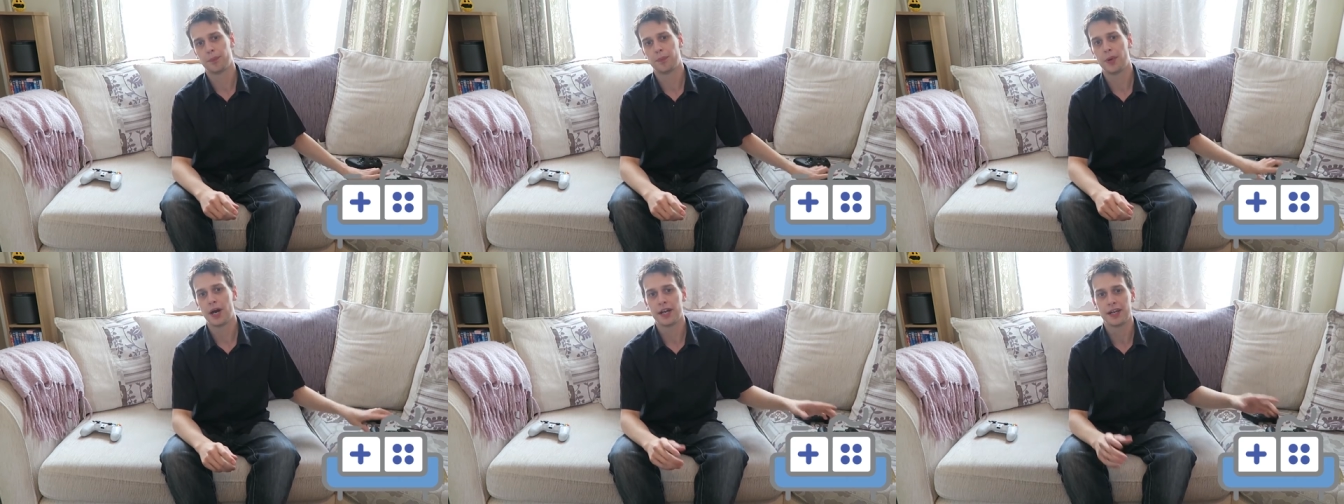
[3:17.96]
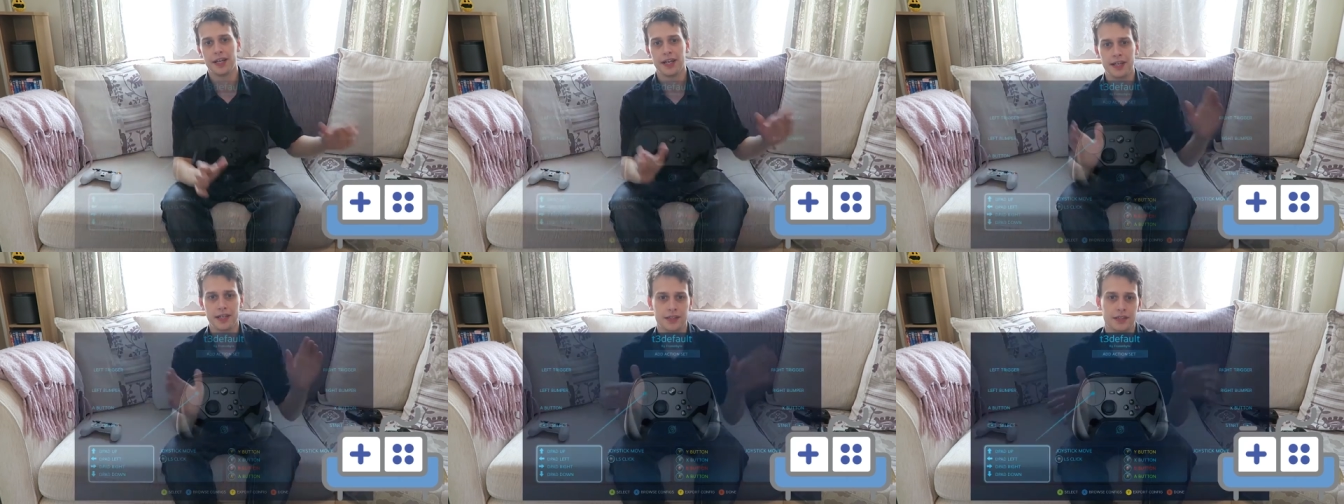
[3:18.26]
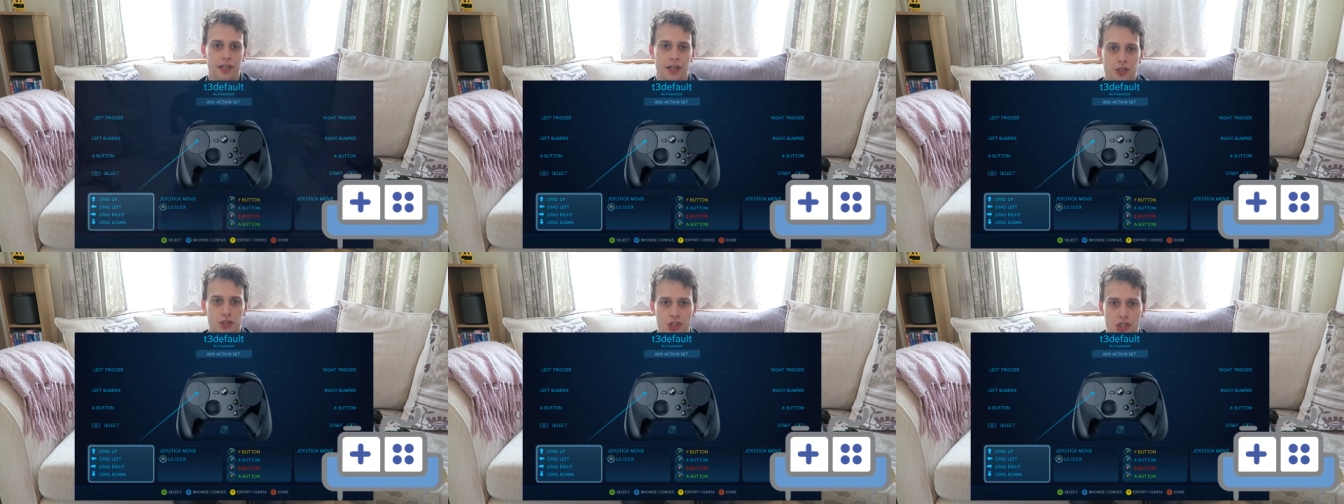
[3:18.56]
but in a
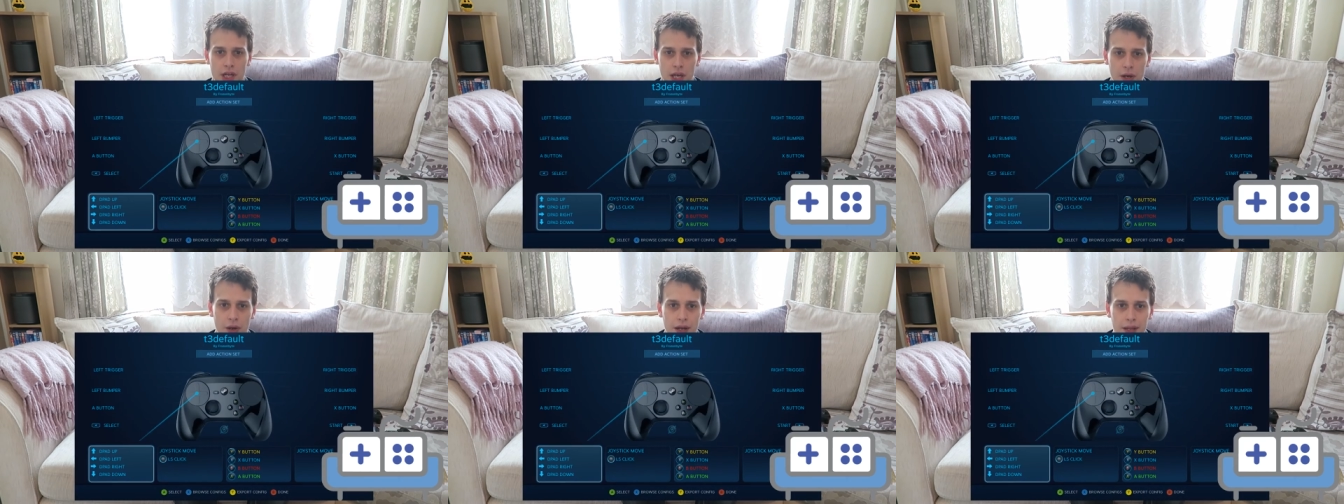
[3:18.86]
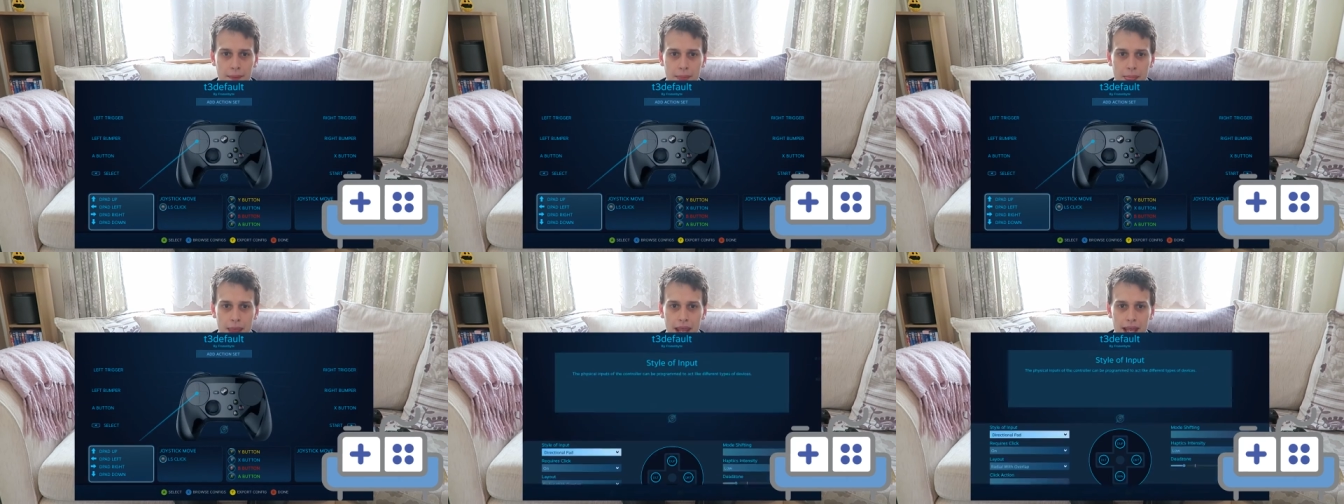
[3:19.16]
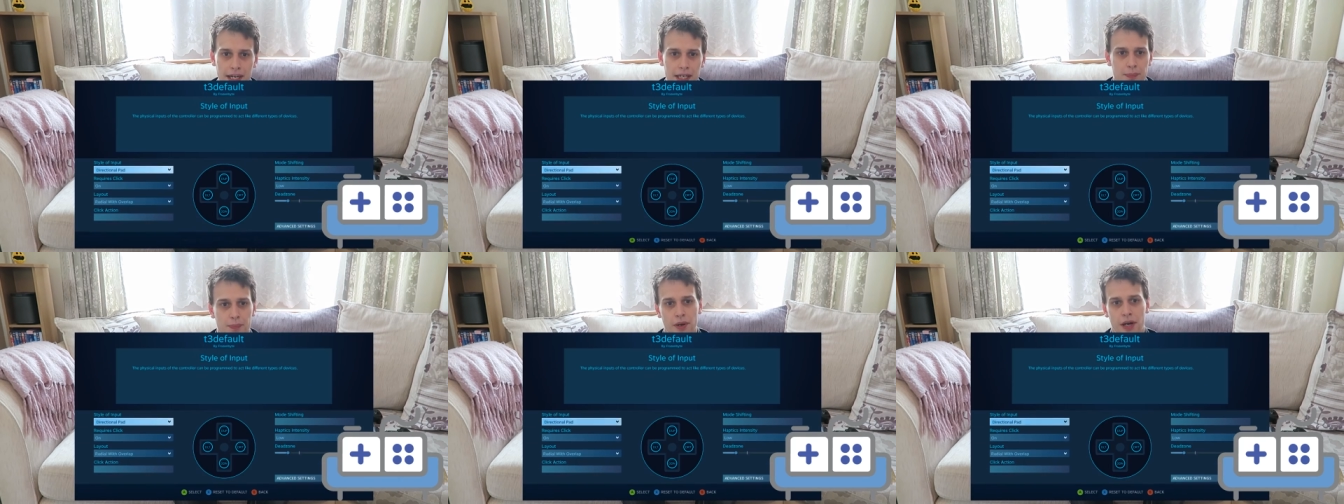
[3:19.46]
nutshell,
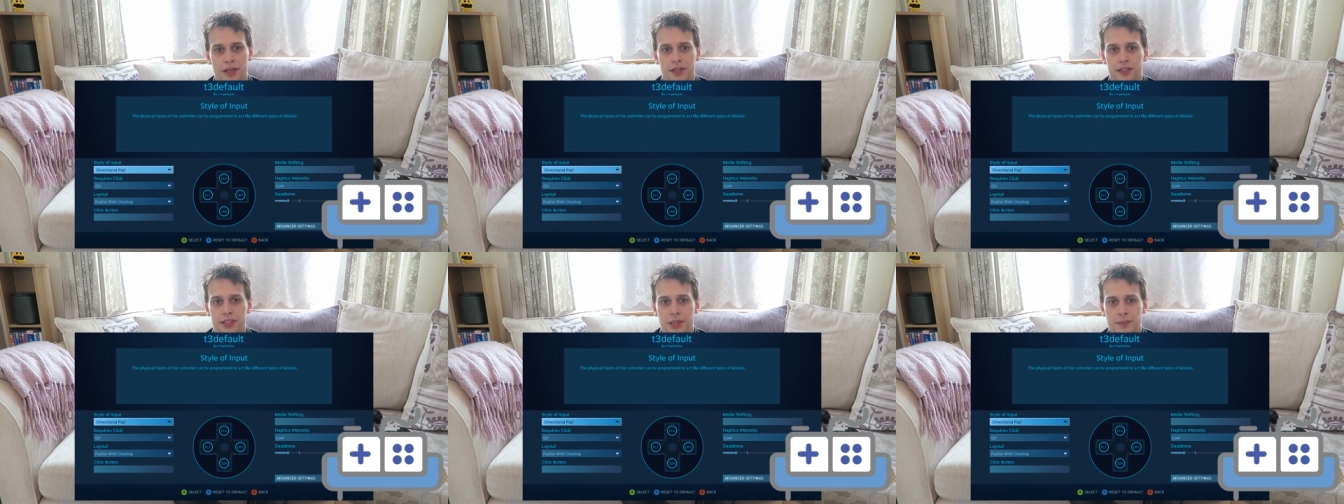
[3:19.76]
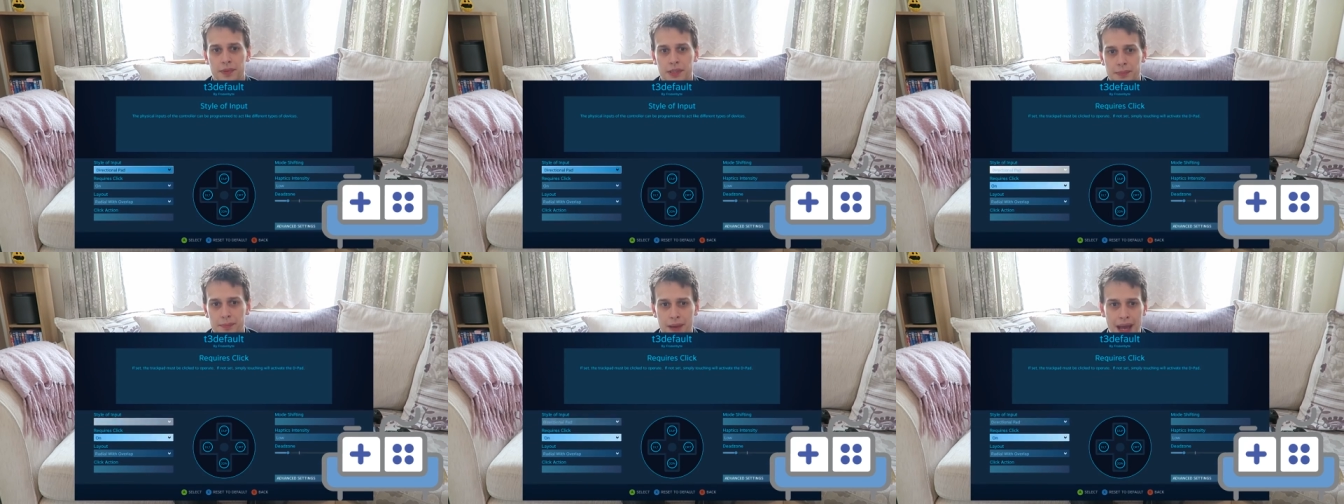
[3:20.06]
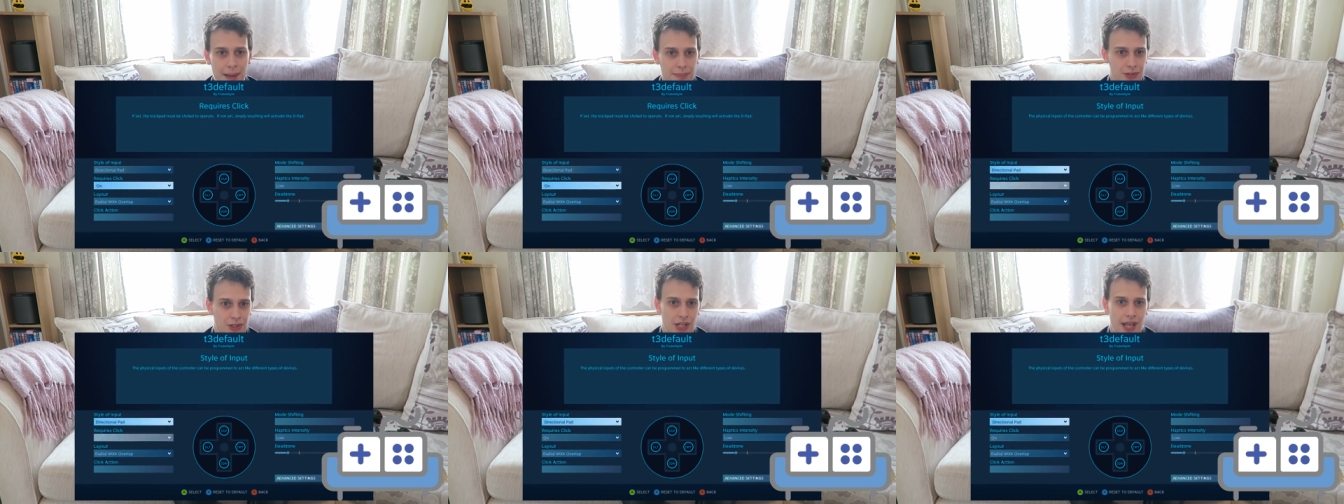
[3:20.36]
any button can be
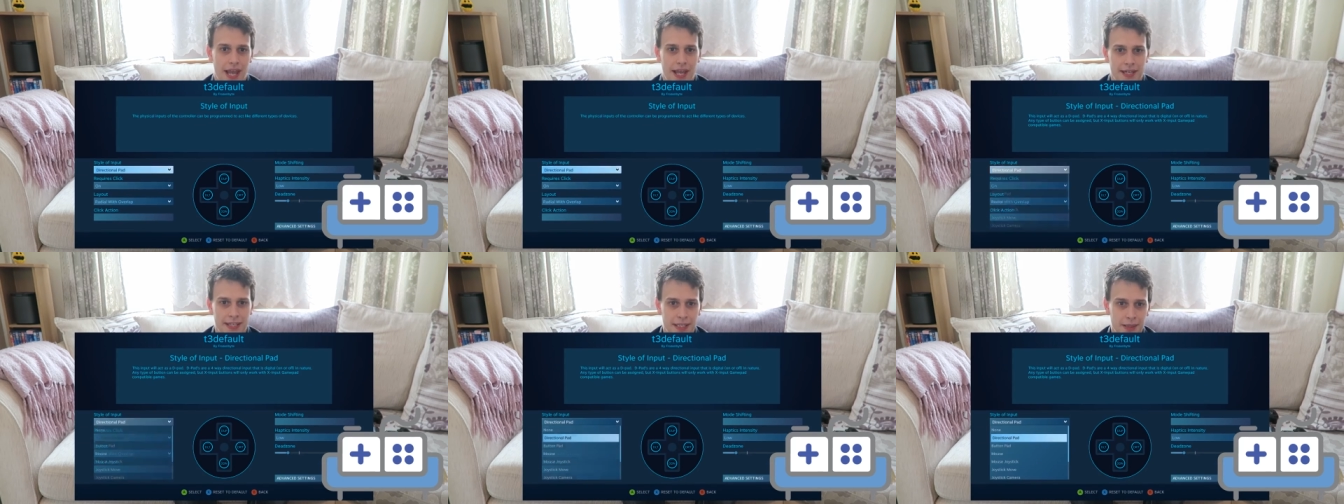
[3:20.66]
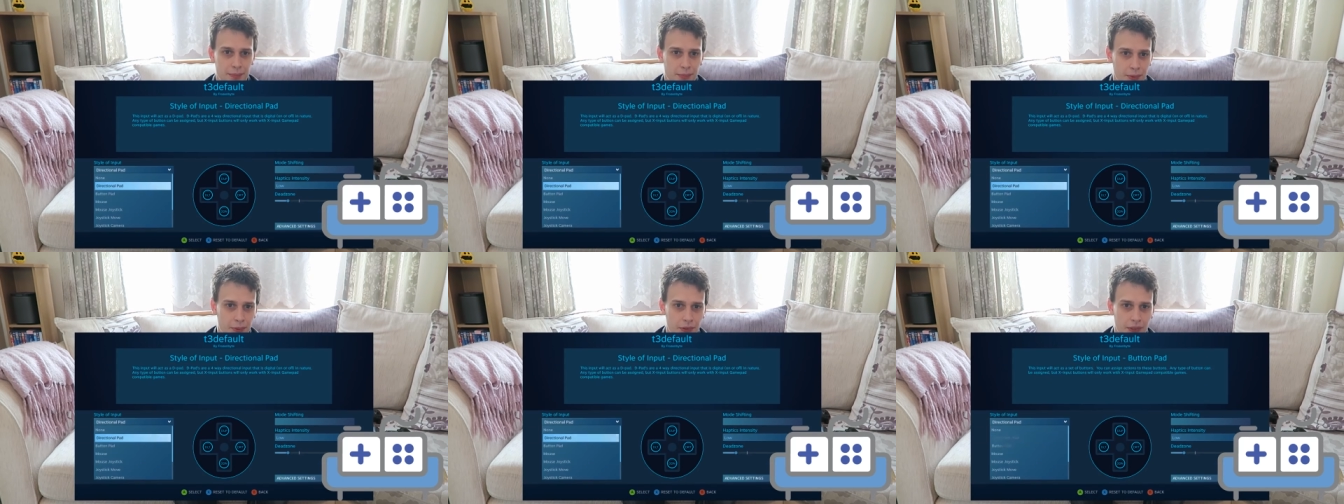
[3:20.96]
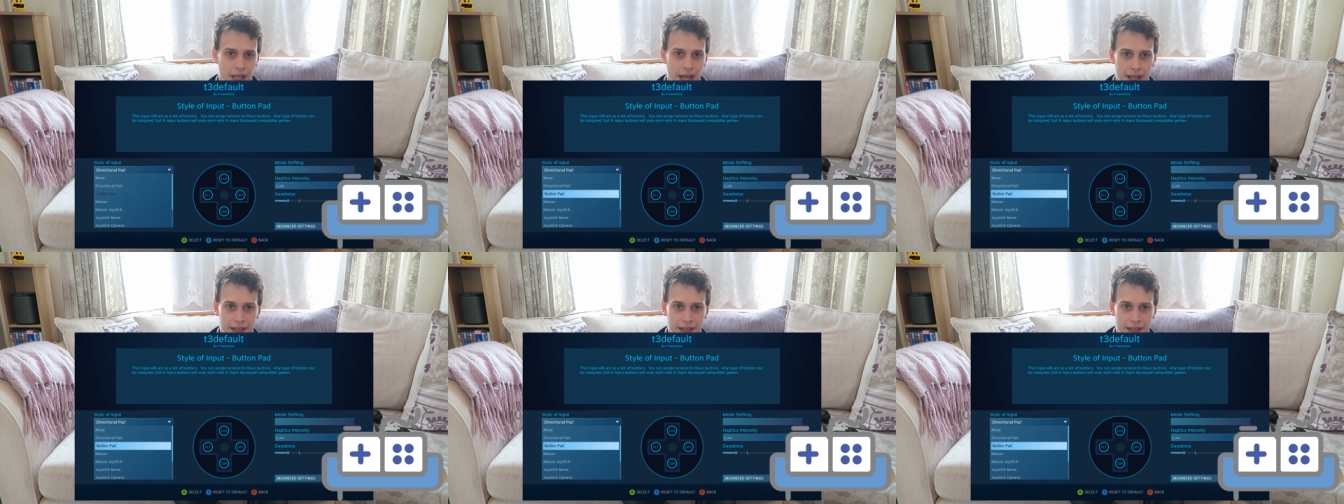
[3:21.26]
mapped to any input,